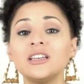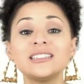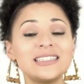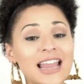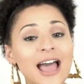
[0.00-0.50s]

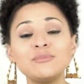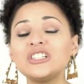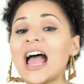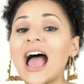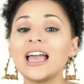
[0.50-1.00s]

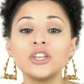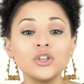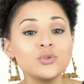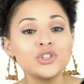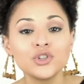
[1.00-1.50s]
Snapchat,
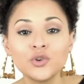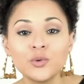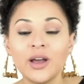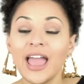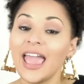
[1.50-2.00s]

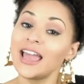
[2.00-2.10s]
YouTube,